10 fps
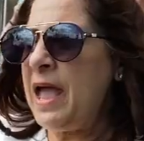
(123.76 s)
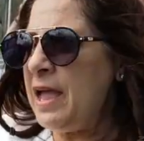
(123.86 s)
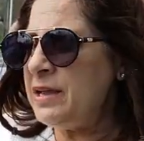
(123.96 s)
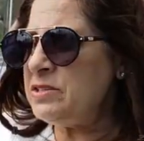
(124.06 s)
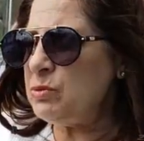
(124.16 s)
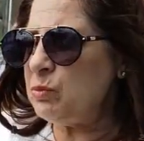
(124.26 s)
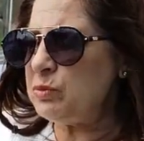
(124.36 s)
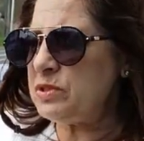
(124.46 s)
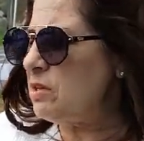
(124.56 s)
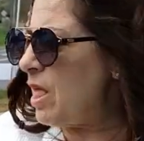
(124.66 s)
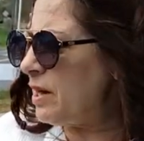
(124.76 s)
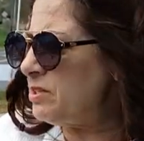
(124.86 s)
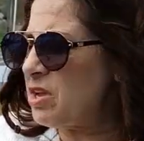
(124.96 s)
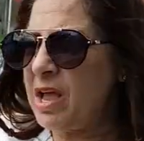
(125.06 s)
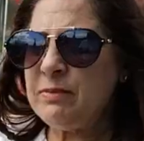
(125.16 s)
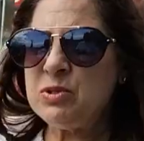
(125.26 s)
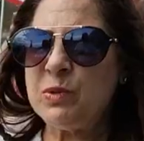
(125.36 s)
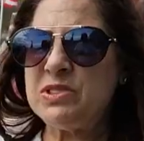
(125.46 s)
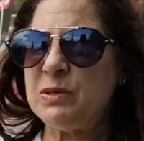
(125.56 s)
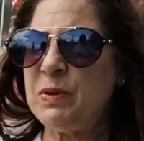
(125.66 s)
And a lot of times
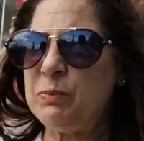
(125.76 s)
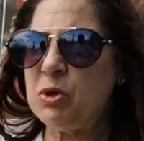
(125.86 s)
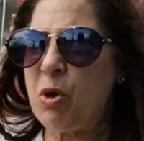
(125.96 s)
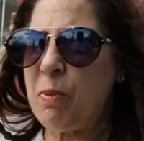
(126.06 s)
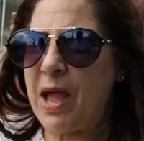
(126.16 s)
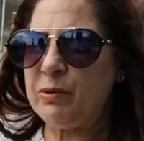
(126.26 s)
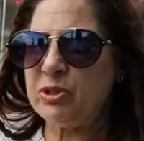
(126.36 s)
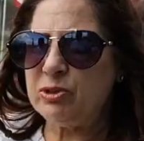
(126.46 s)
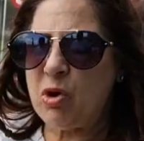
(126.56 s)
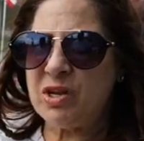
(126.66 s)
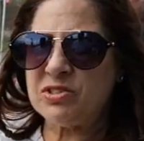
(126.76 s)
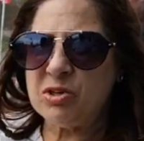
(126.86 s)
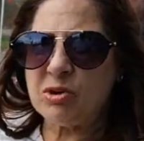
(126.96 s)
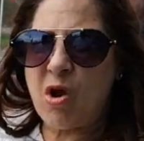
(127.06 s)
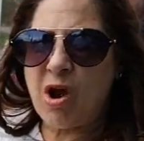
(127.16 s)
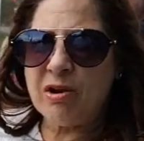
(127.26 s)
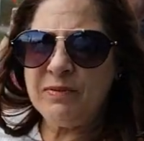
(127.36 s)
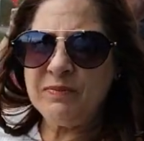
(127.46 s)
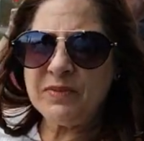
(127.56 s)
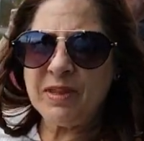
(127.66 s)
we see people go by with their dogs in their car,
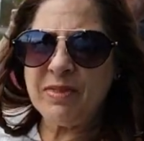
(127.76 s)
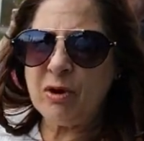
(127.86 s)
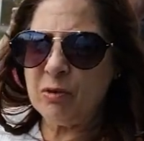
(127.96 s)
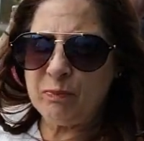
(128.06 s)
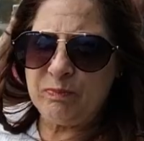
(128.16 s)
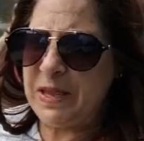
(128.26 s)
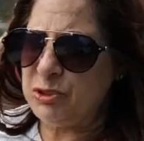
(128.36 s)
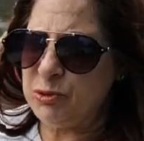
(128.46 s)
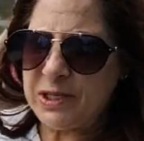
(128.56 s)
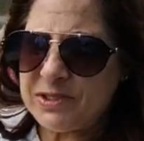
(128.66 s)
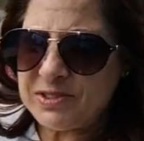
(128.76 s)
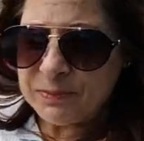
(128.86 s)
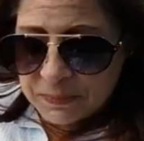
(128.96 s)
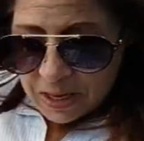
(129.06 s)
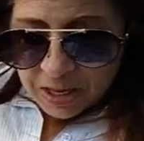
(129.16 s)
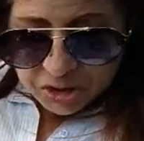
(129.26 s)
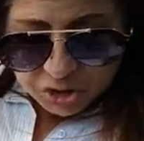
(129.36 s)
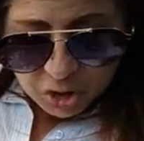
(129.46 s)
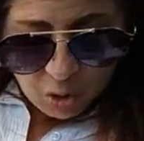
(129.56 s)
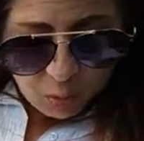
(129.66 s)
and they're patriots.
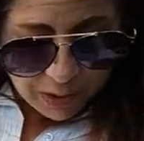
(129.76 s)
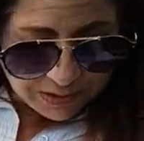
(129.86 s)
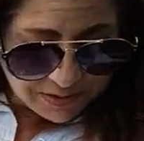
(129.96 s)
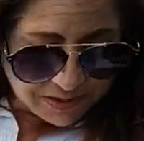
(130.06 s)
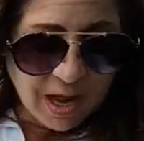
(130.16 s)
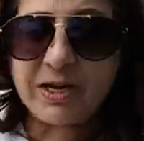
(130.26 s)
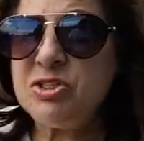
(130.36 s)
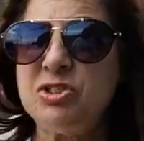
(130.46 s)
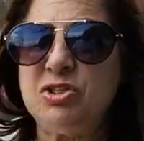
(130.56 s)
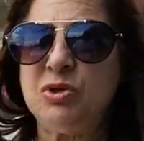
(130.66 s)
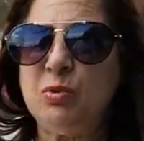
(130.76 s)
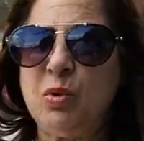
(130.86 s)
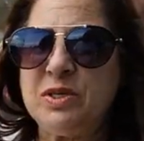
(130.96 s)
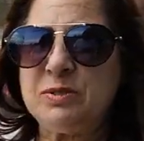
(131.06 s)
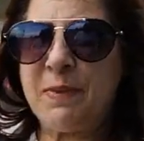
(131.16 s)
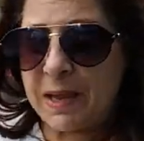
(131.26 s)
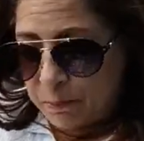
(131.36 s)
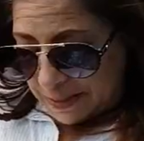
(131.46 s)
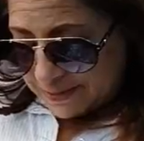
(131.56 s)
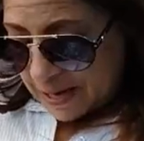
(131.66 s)
So what I decided to do was make
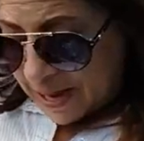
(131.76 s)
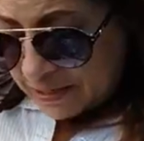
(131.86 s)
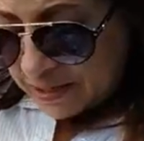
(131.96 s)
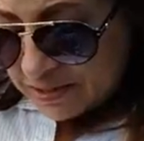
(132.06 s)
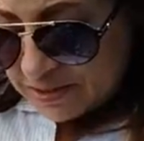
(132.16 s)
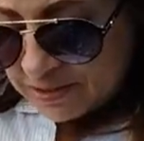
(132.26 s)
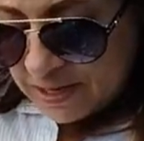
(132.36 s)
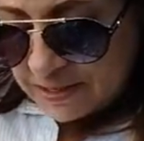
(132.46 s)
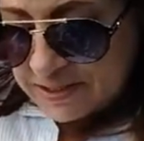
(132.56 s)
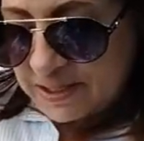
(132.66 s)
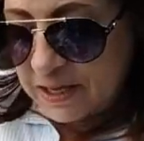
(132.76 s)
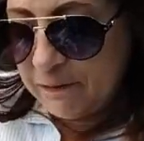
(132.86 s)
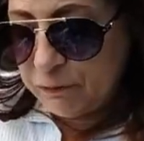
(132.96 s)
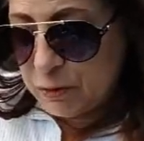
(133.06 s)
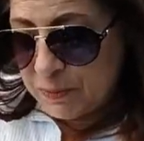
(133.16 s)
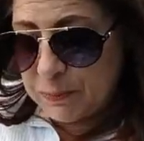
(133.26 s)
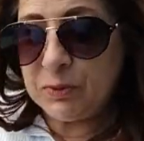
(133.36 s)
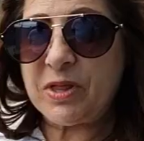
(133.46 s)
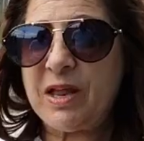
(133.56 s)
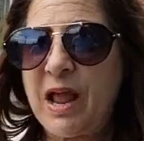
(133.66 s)
bandanas to give to people
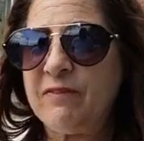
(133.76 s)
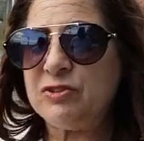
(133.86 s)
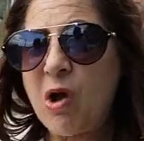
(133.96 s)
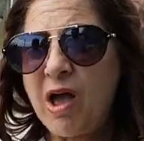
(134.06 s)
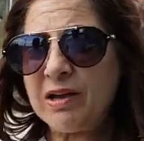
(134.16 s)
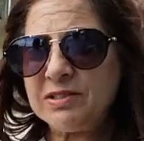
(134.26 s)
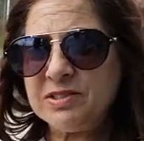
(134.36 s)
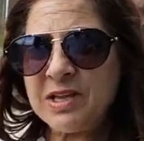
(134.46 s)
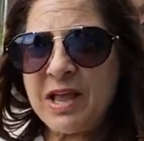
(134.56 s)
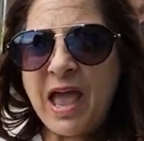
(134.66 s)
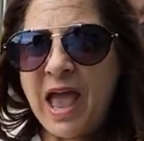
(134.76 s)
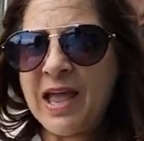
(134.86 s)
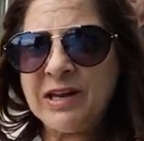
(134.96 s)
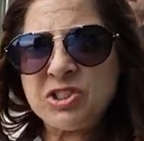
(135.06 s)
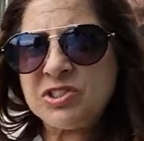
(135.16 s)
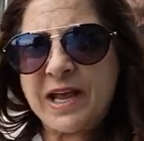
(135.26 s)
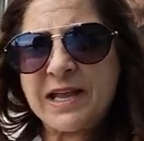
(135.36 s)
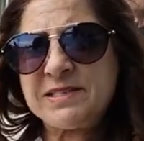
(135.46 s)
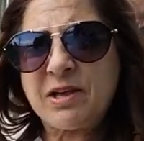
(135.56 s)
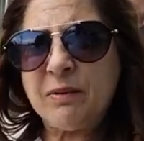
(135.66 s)
that have dogs, and just
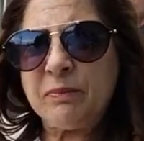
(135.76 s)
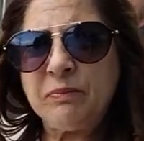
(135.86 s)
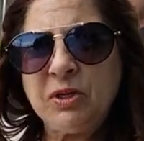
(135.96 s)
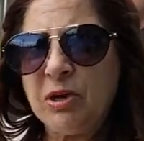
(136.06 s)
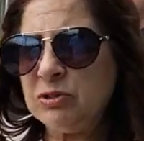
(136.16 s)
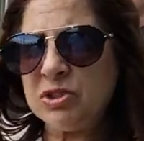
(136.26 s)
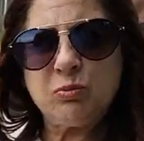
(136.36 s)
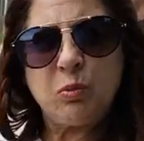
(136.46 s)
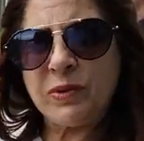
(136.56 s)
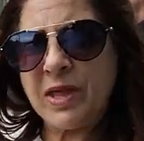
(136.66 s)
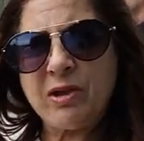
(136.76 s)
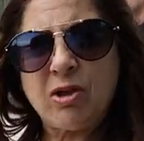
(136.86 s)
ask them, you know, when they